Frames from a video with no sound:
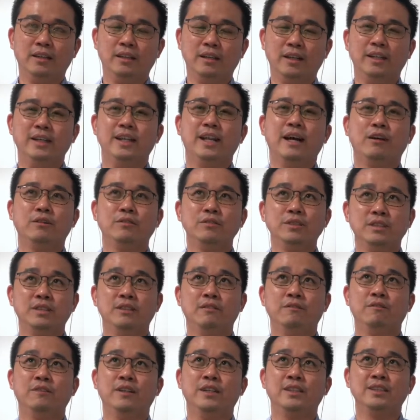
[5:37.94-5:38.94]
announce the
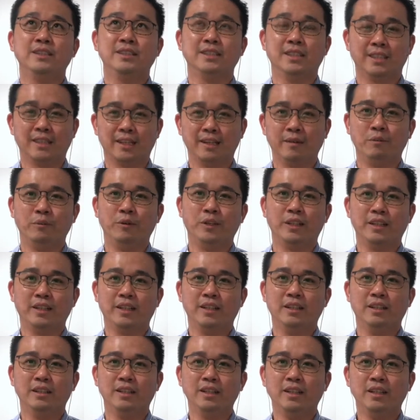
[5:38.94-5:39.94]
first circuit
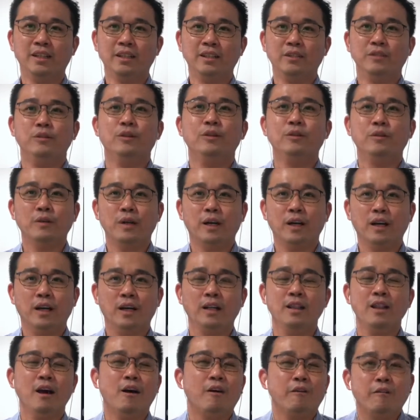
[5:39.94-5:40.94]
breaker. A
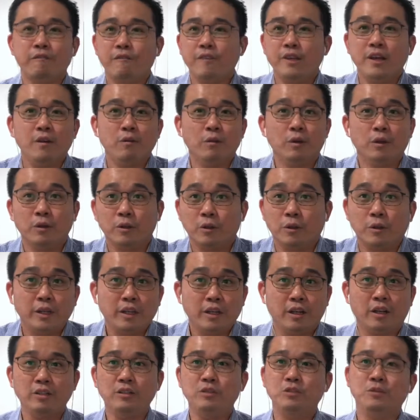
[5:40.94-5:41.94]
lot of fear will
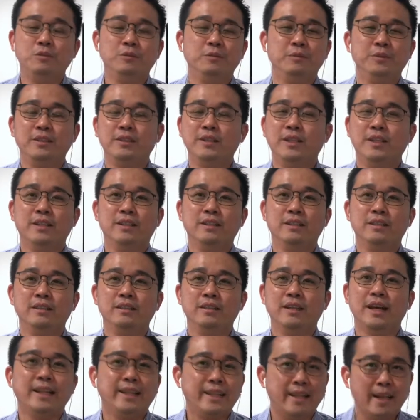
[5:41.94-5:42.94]
going on to me
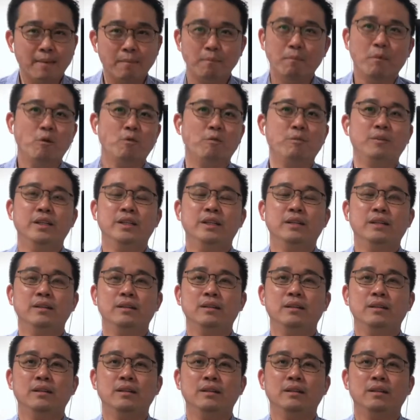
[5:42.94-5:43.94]
at that moment.
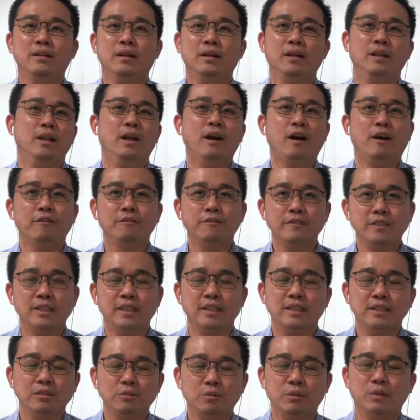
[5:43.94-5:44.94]
A lot of
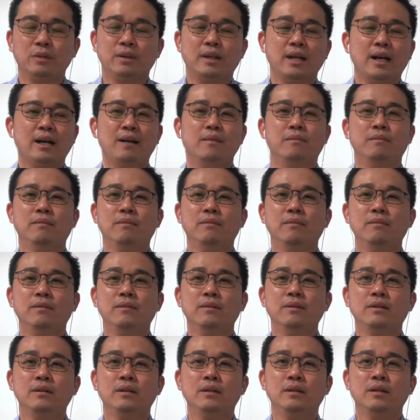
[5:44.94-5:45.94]
things will come,
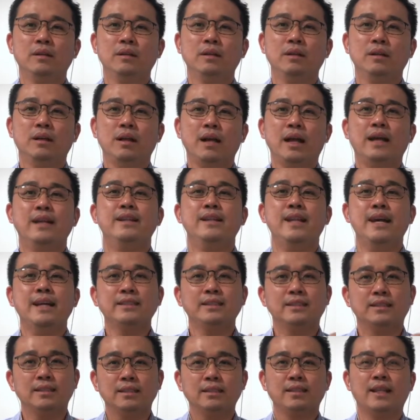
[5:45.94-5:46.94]
and
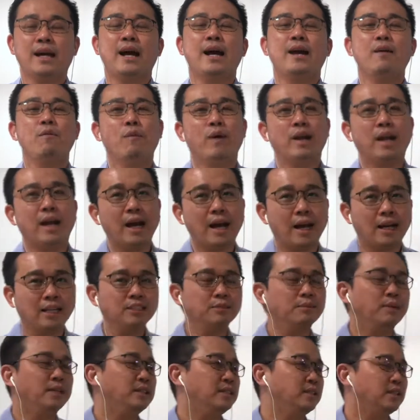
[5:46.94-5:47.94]
that's the time when I
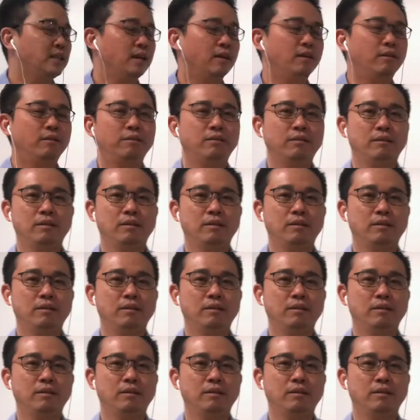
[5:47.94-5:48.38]
ask myself,